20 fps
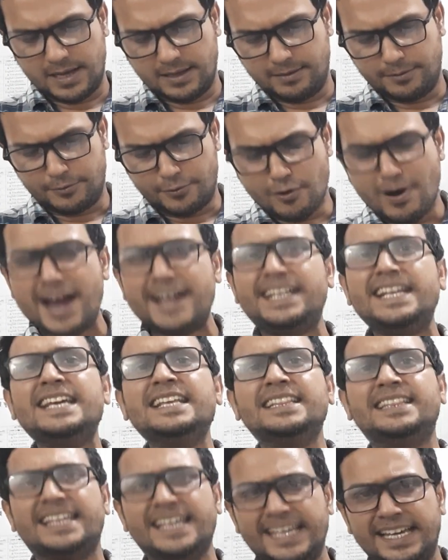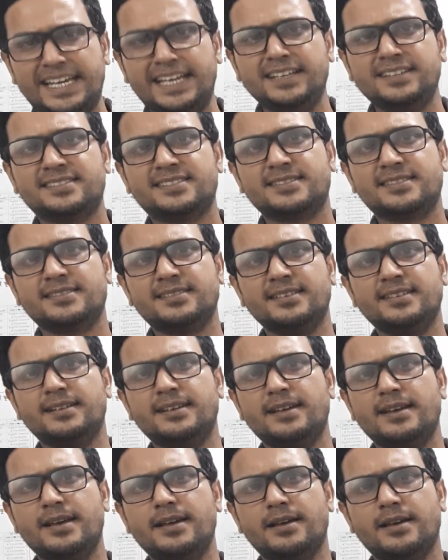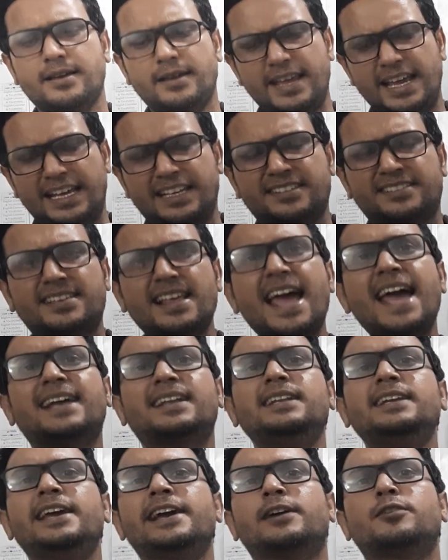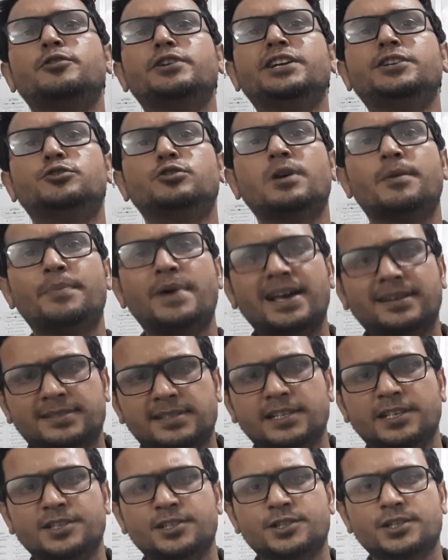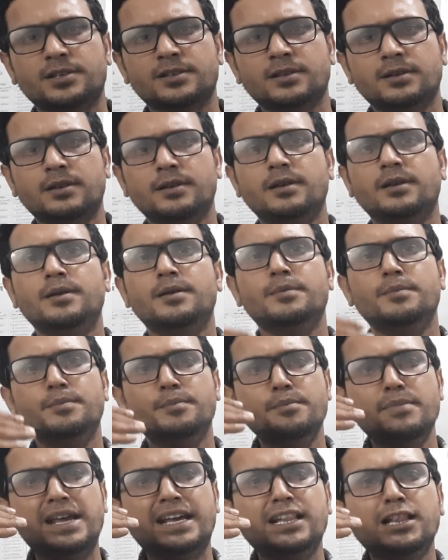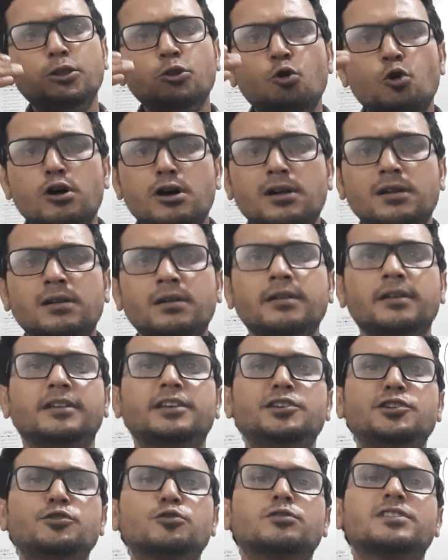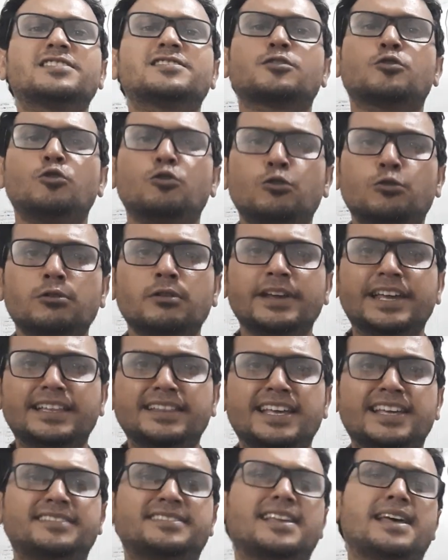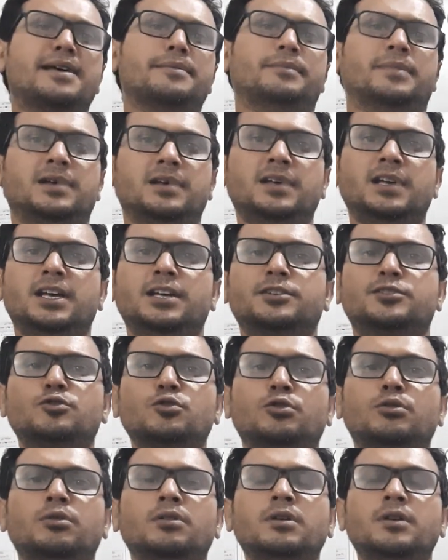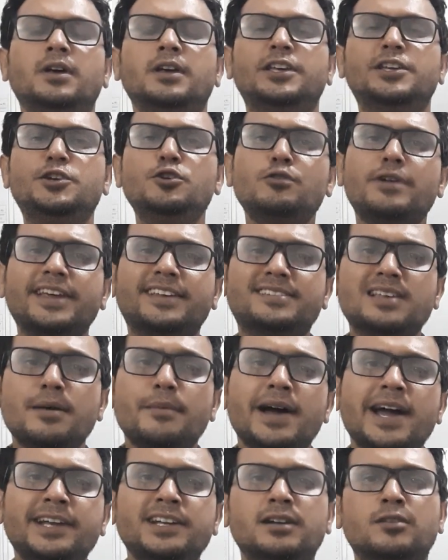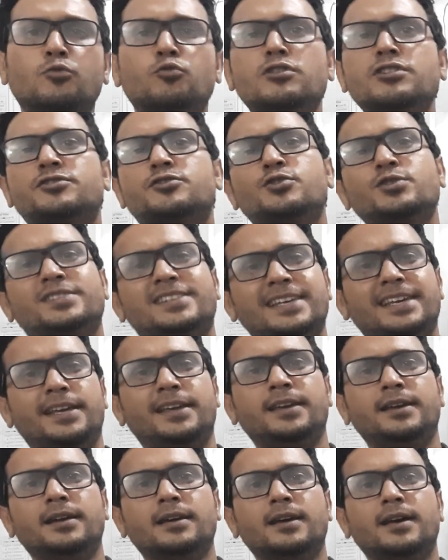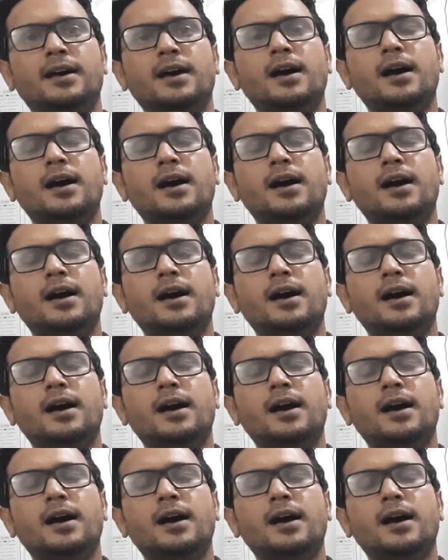writing things exactly according to the passage may lower your score in the exam. So your examiner wants to see